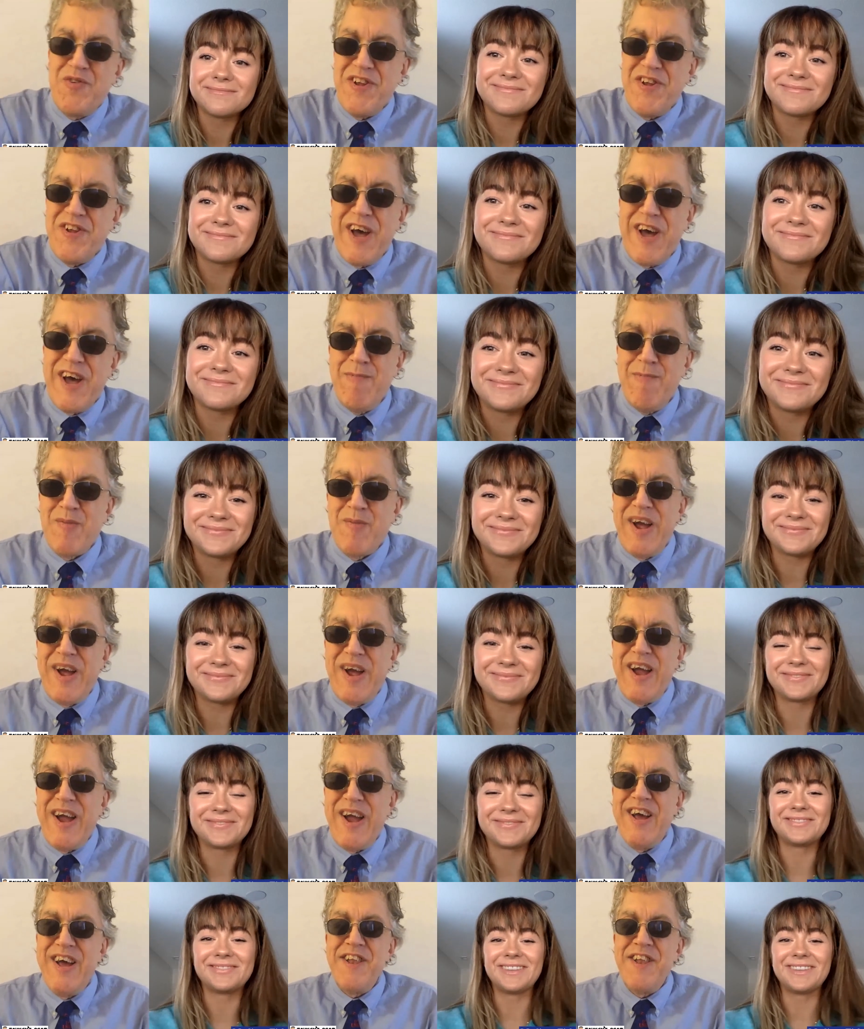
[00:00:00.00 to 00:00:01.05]
Speaker 1: topics back
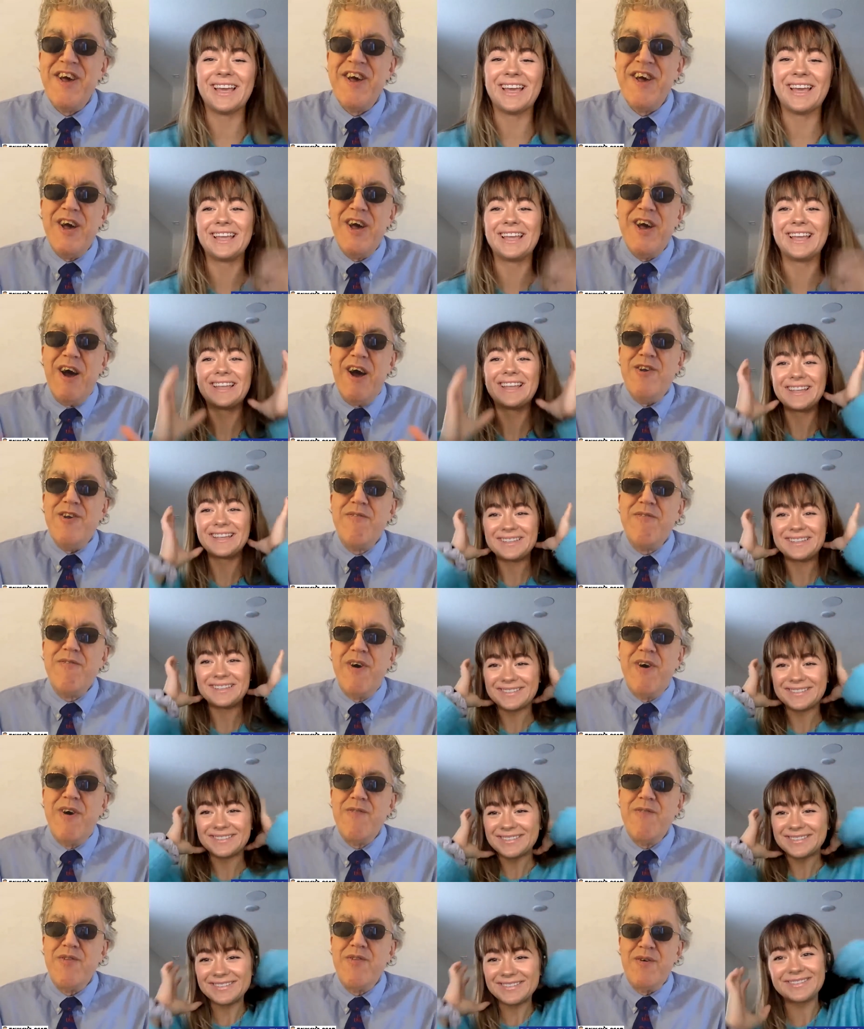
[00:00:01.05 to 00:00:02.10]
again, are you
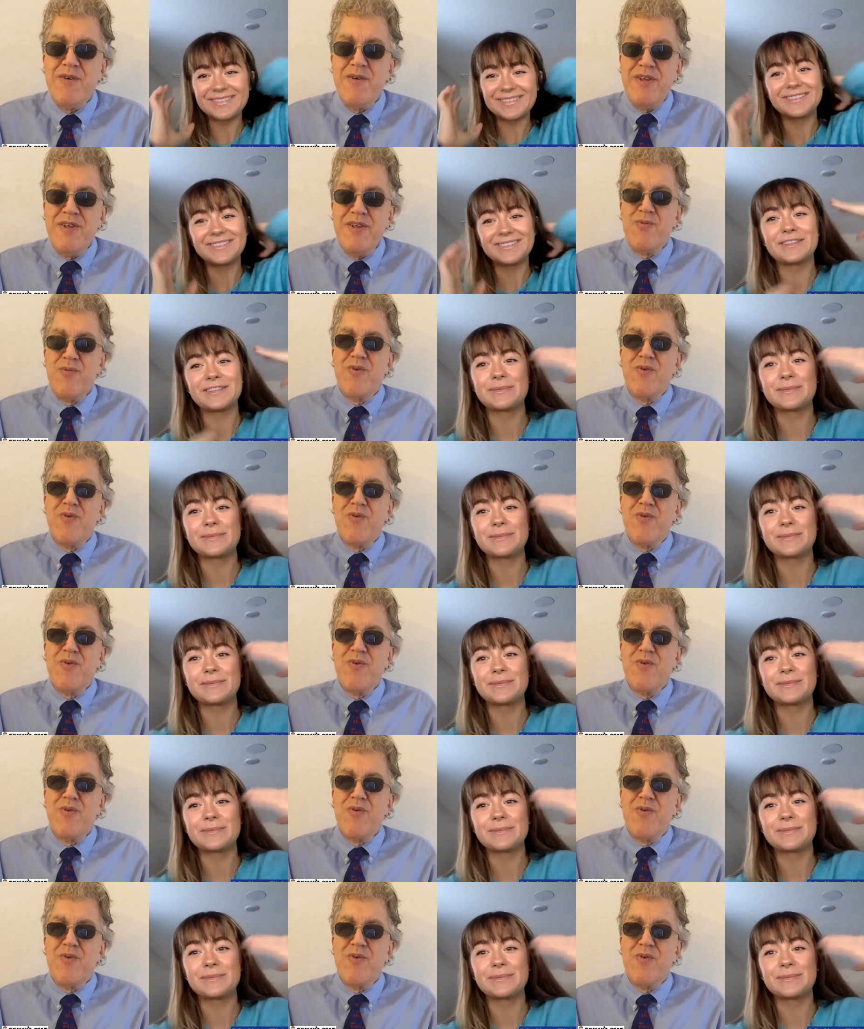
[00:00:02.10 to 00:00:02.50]
involved in the